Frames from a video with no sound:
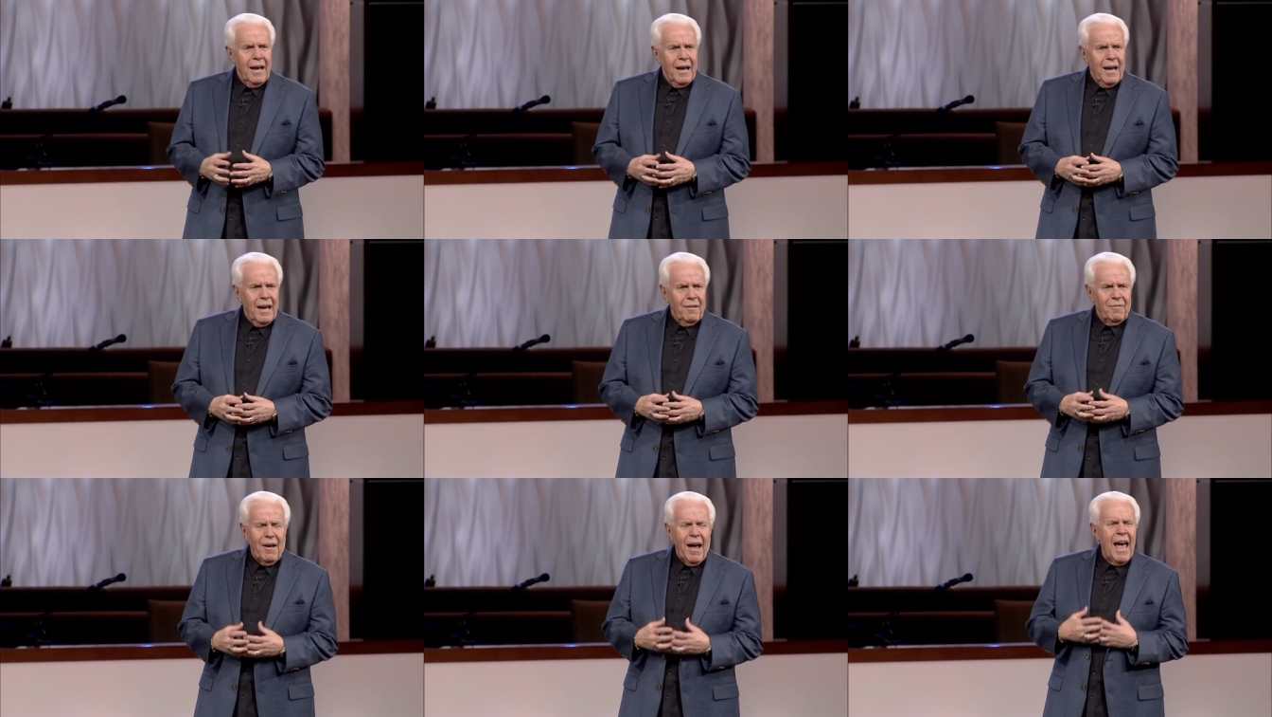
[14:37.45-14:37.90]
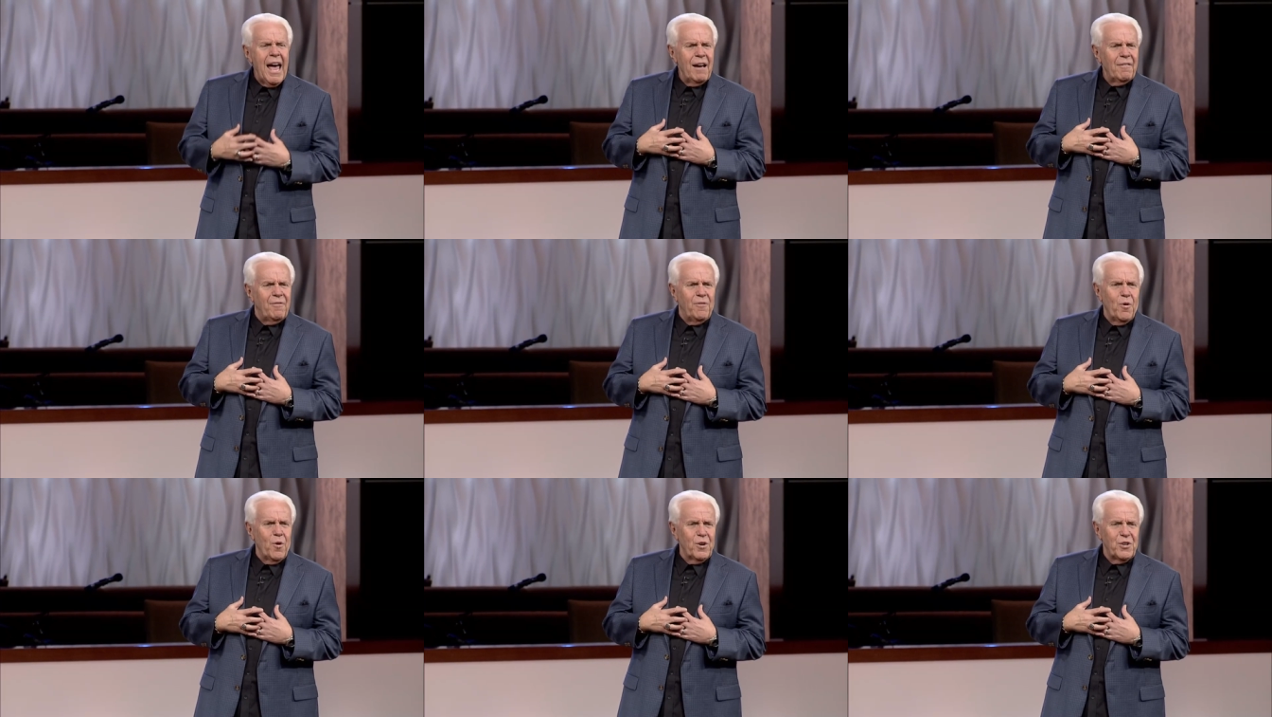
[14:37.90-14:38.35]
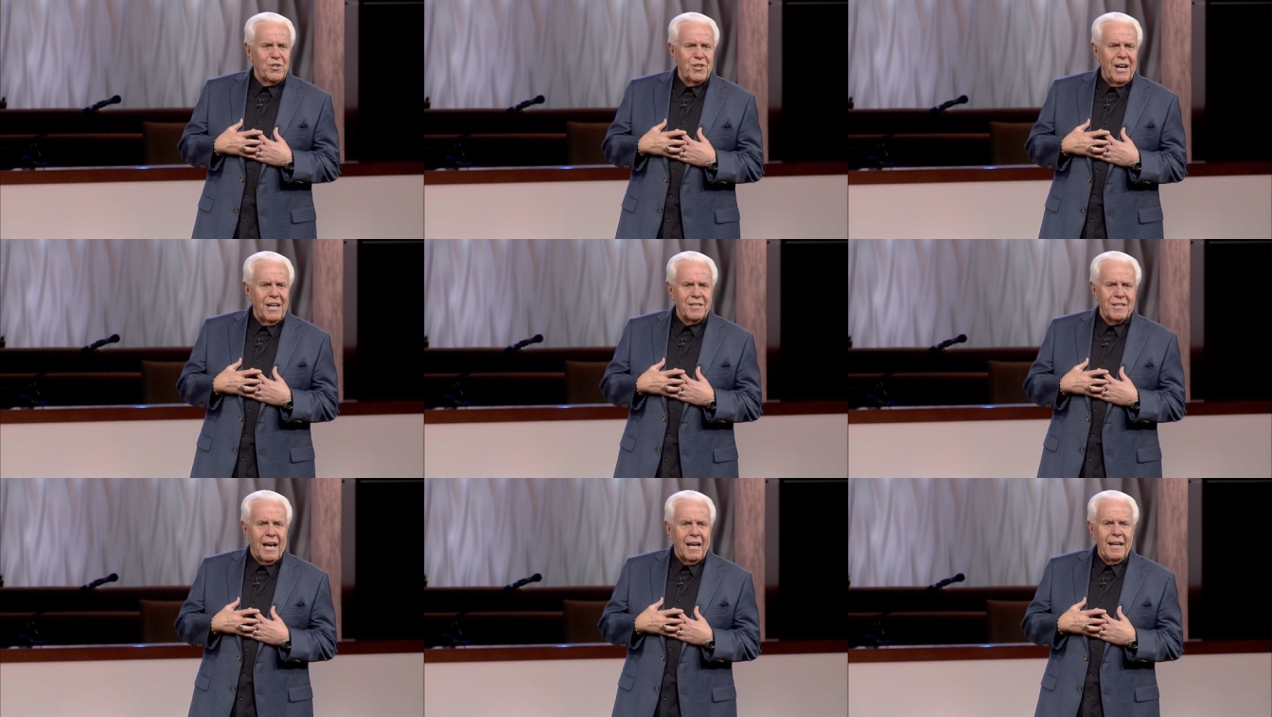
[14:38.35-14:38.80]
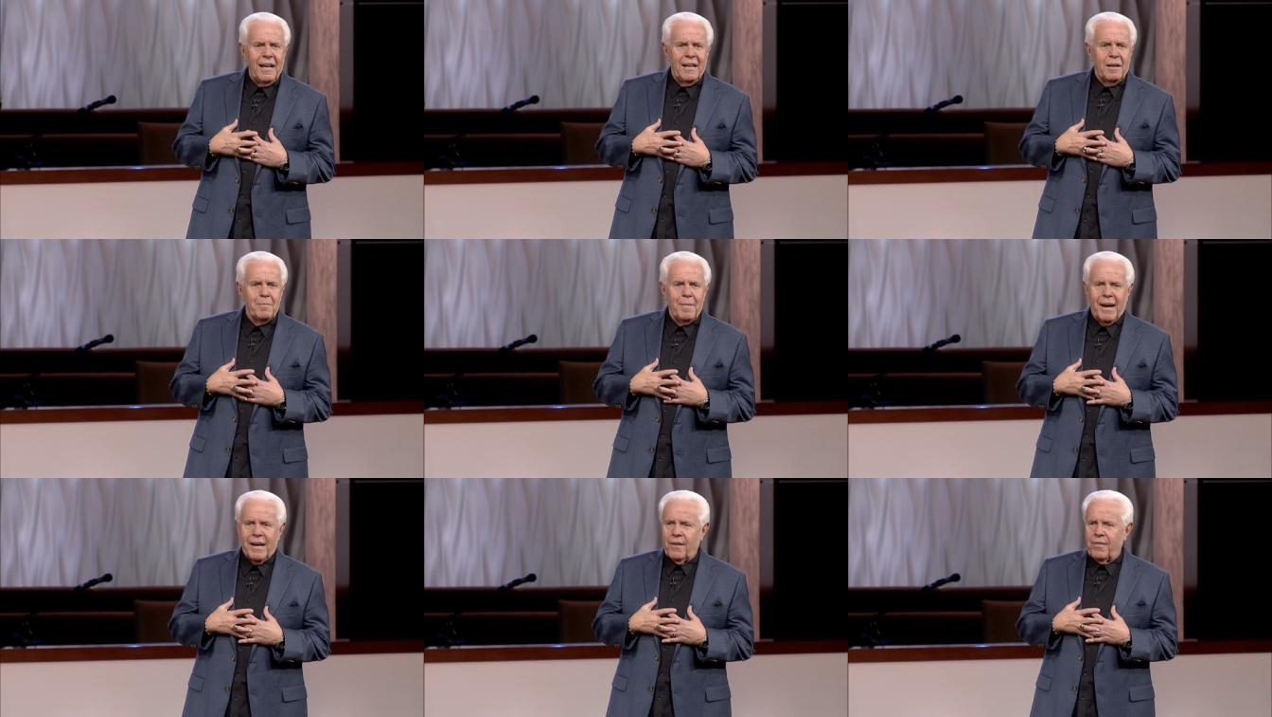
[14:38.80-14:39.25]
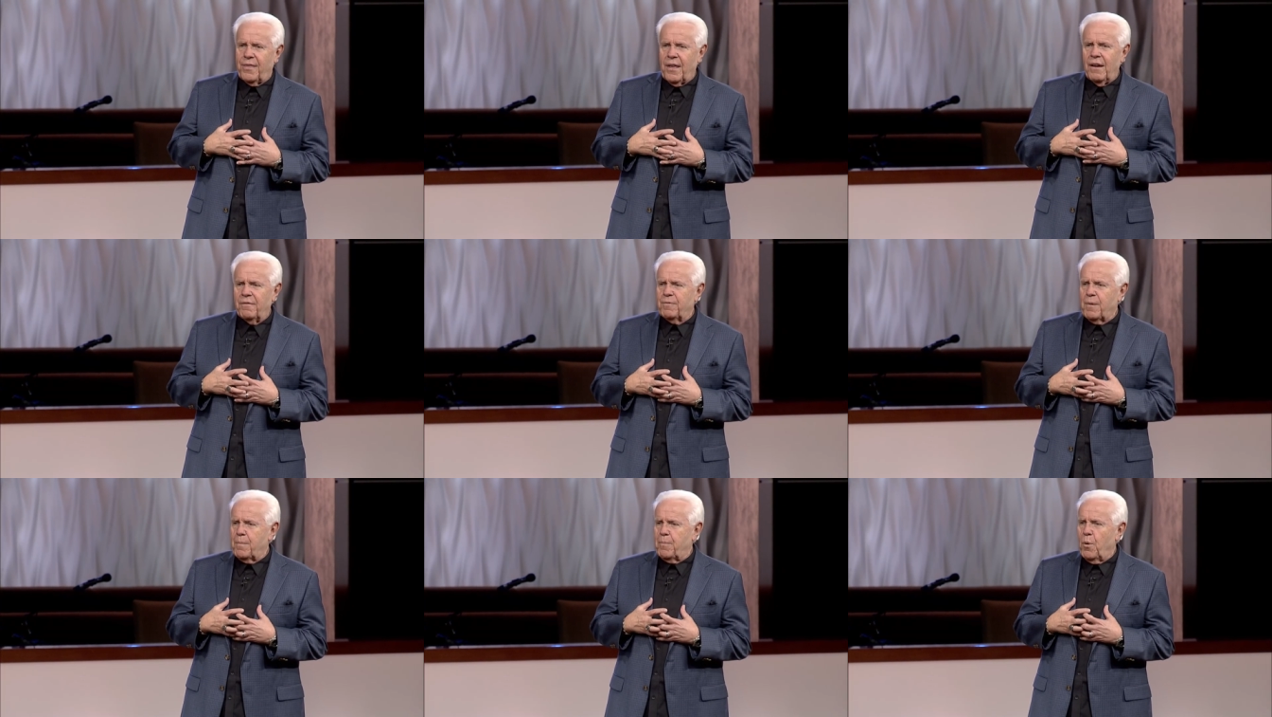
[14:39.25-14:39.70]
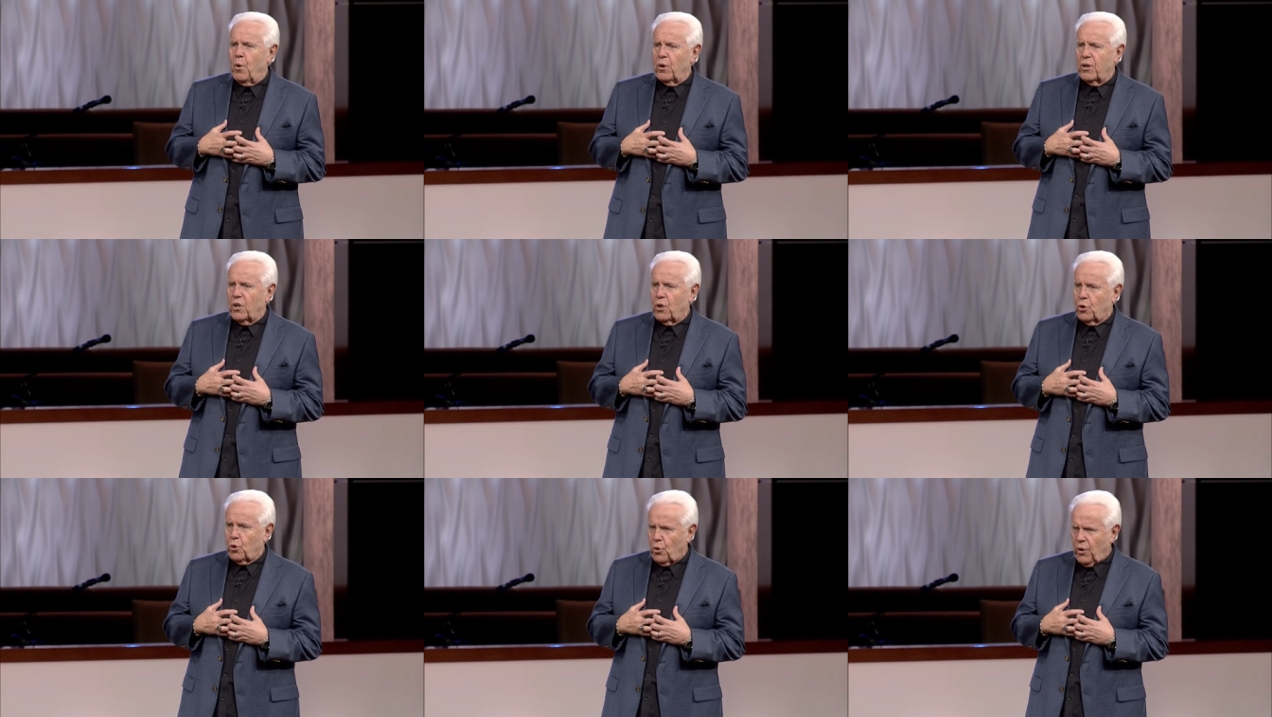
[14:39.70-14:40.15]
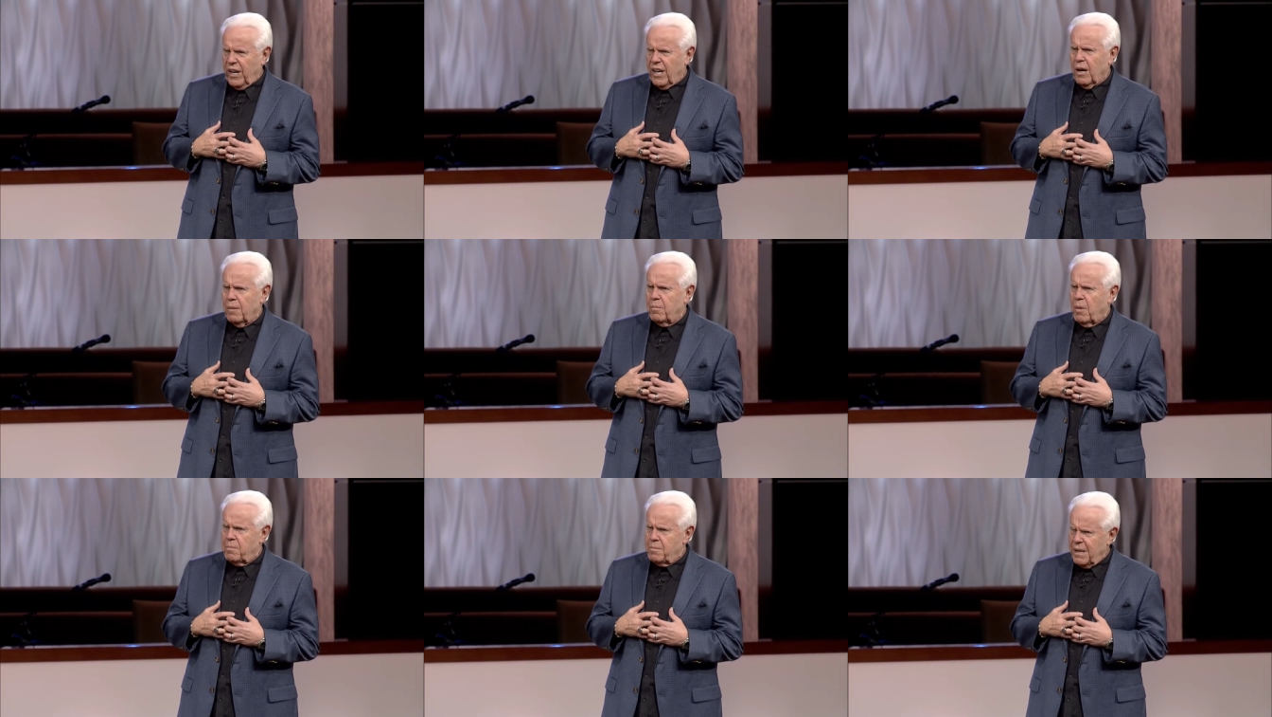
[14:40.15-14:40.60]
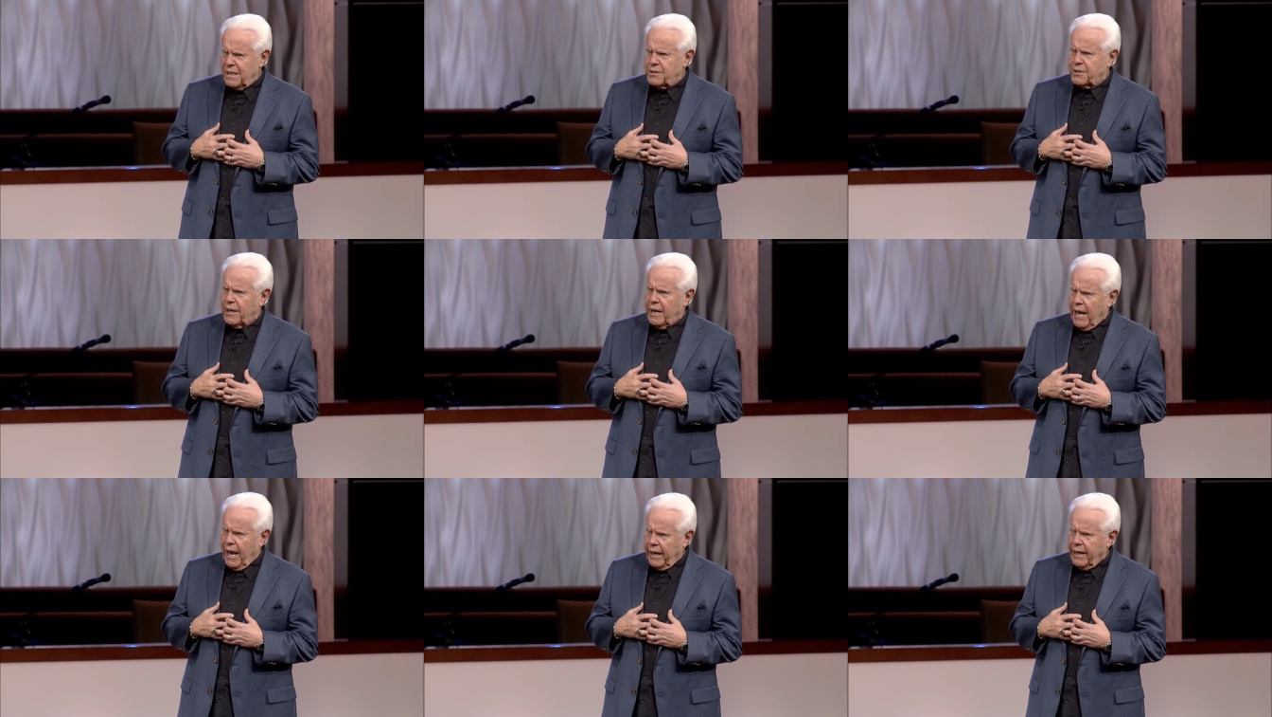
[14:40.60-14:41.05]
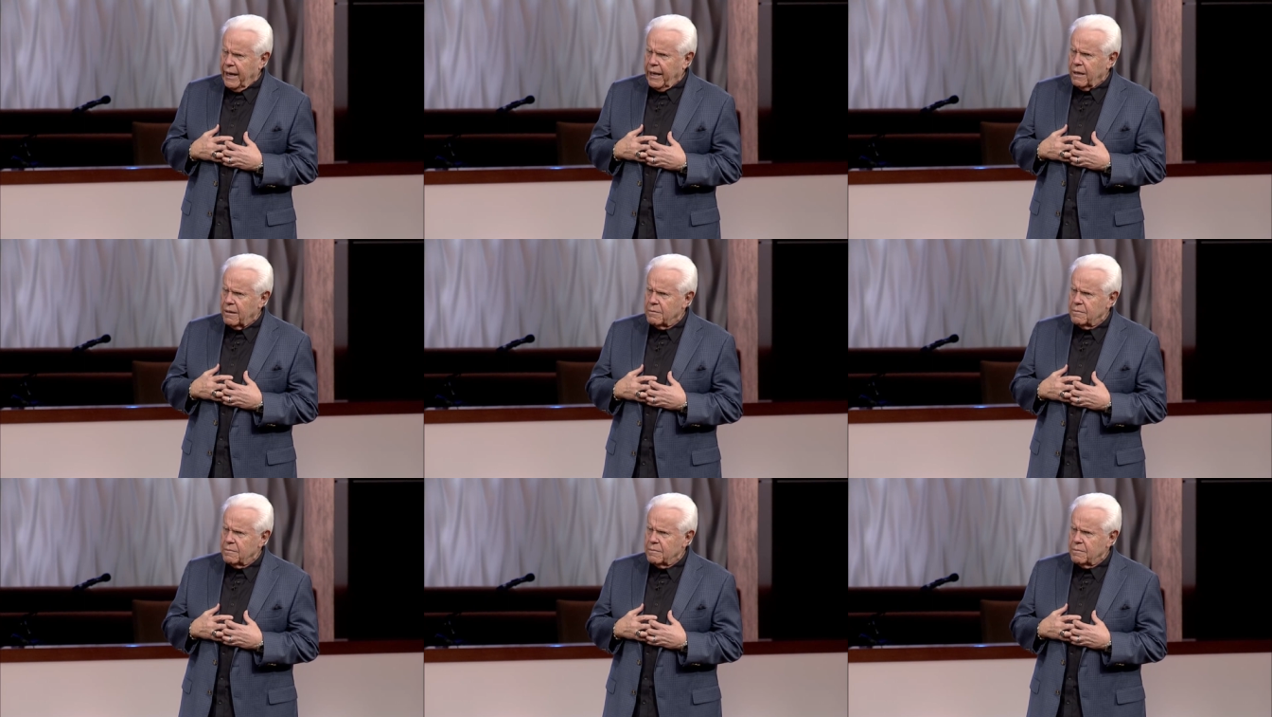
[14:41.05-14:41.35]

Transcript: If I have four jets, I need to make a theft report because three of them are missing, Andy.